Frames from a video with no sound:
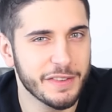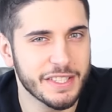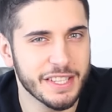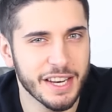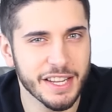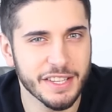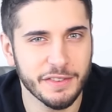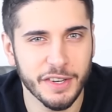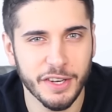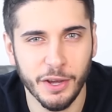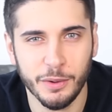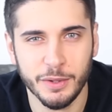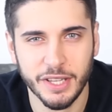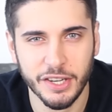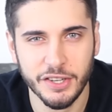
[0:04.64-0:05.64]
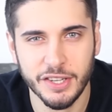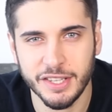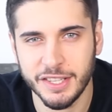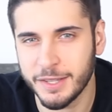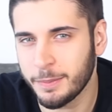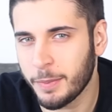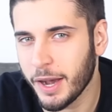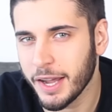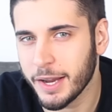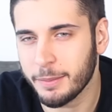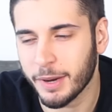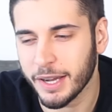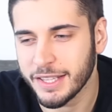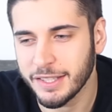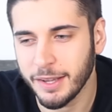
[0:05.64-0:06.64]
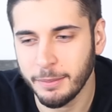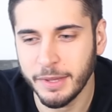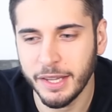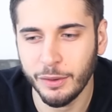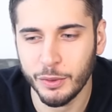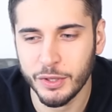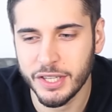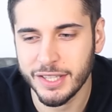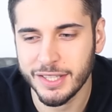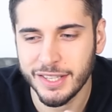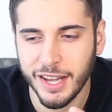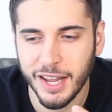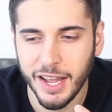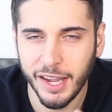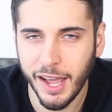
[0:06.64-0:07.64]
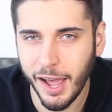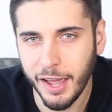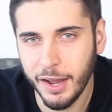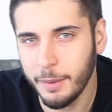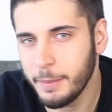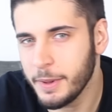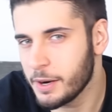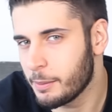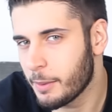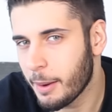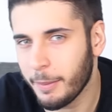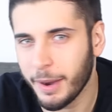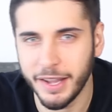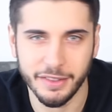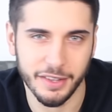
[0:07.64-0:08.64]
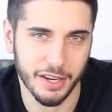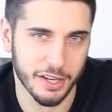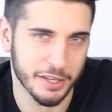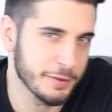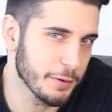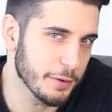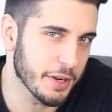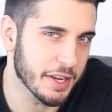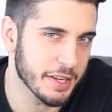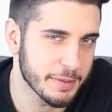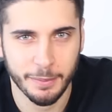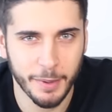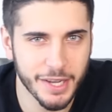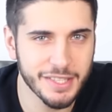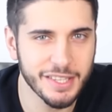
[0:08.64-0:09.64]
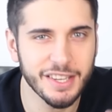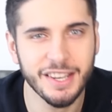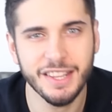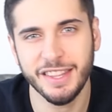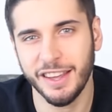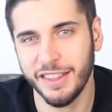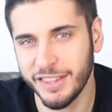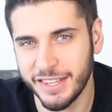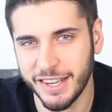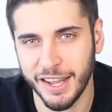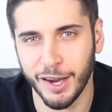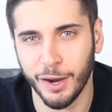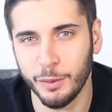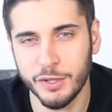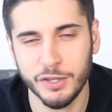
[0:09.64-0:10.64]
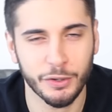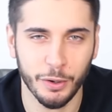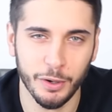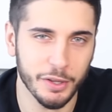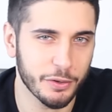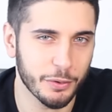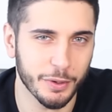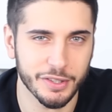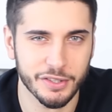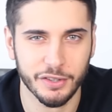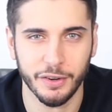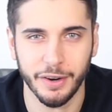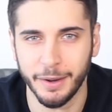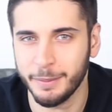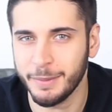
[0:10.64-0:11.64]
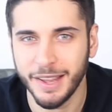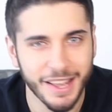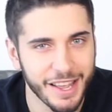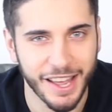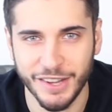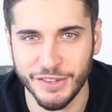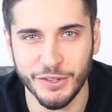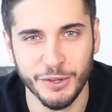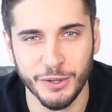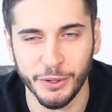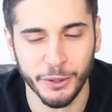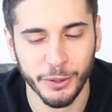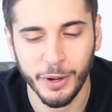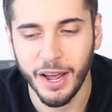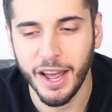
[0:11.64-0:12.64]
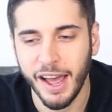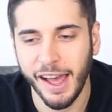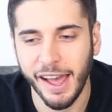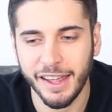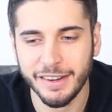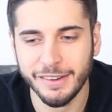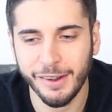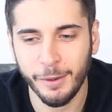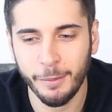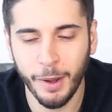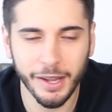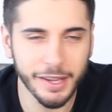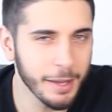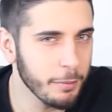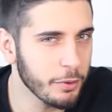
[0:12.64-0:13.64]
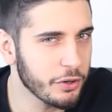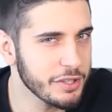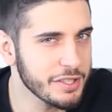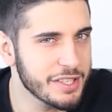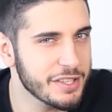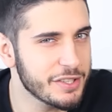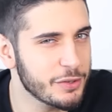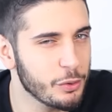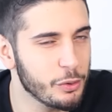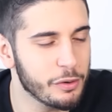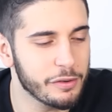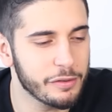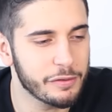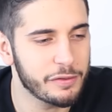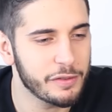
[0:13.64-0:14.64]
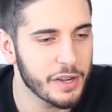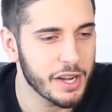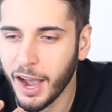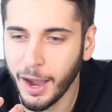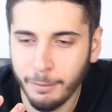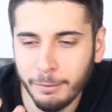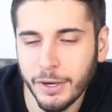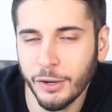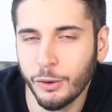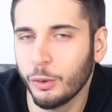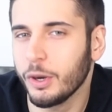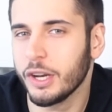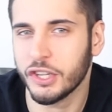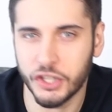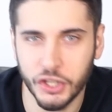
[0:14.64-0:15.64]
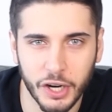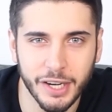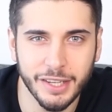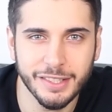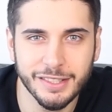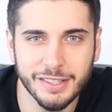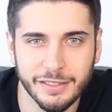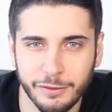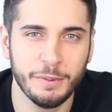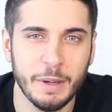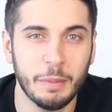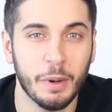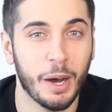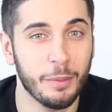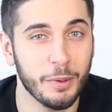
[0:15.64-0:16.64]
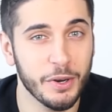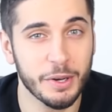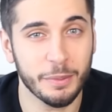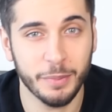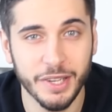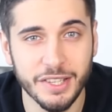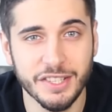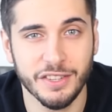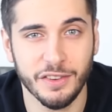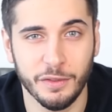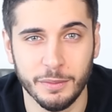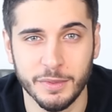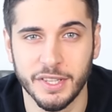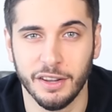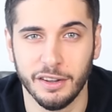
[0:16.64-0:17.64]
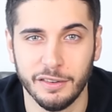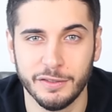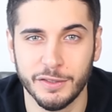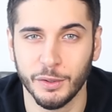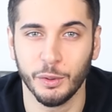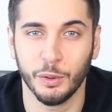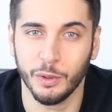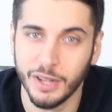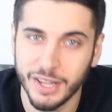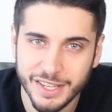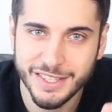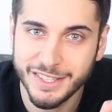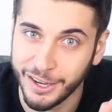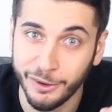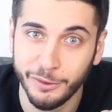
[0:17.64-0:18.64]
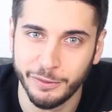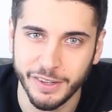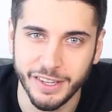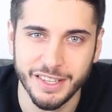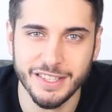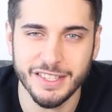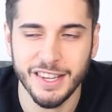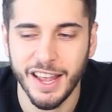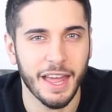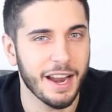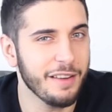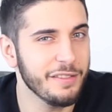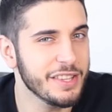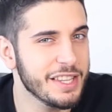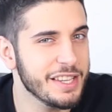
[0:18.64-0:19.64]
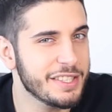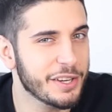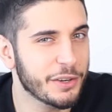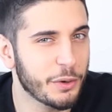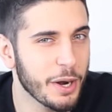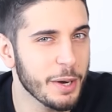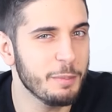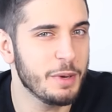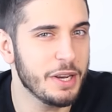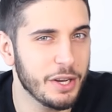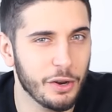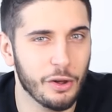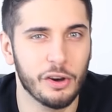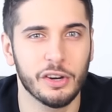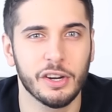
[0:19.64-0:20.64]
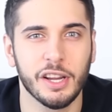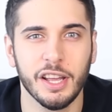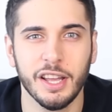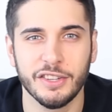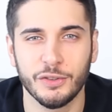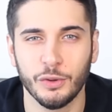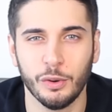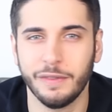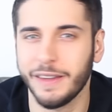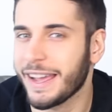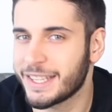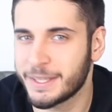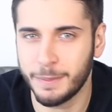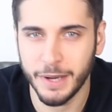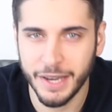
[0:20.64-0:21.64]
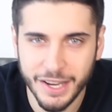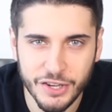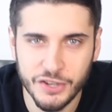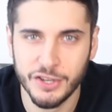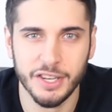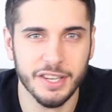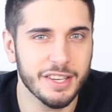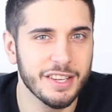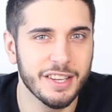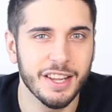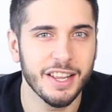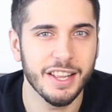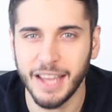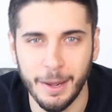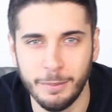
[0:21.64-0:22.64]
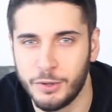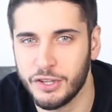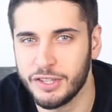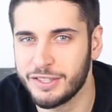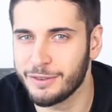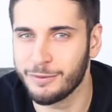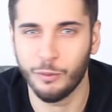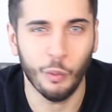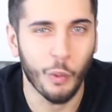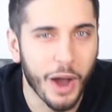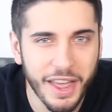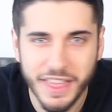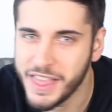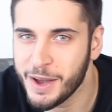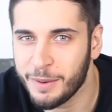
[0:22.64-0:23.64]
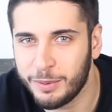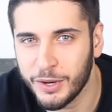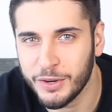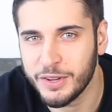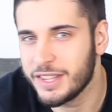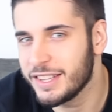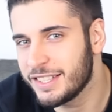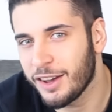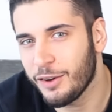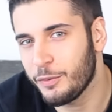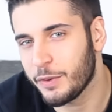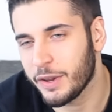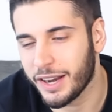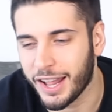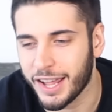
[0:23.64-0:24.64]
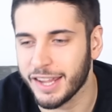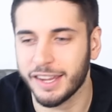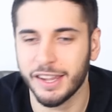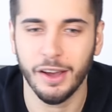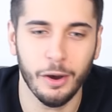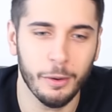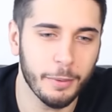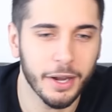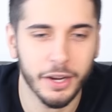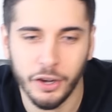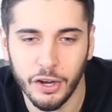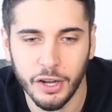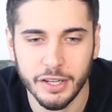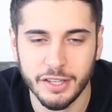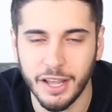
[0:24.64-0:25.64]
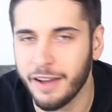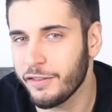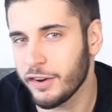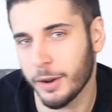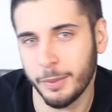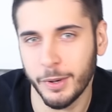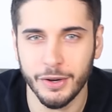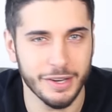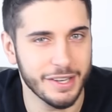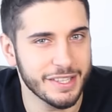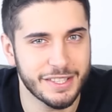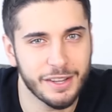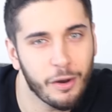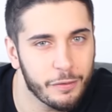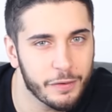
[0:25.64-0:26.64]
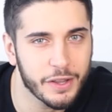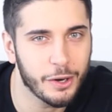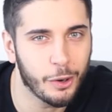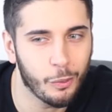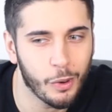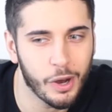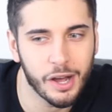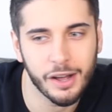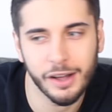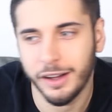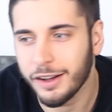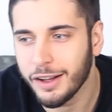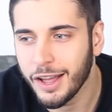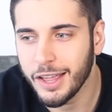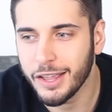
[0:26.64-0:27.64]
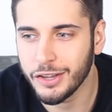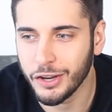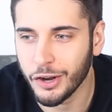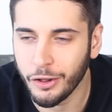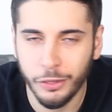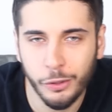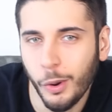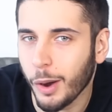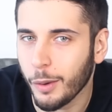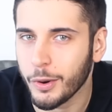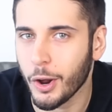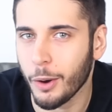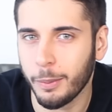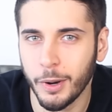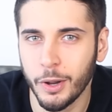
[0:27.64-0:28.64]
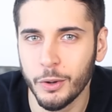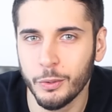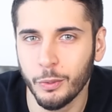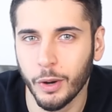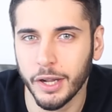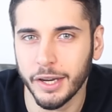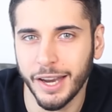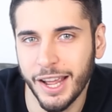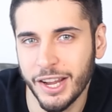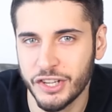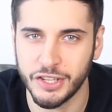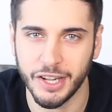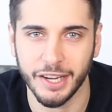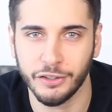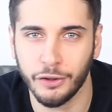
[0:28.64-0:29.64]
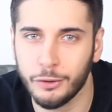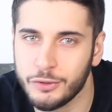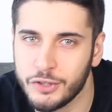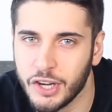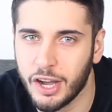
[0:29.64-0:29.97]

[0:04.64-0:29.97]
for today's video is actually inspired by something which has kind of been on my mind the last few days. Basically the other day I was scrolling through Instagram, as you do, and um, I came across this sort of I'm gonna call it trend. People uploading pictures of themselves or selfies and having these incredibly long sort of explanation captions of why they uploaded the selfie. Like, oh my God, haven't uploaded a selfie in a while you know, thought I would upload one, hashtag don't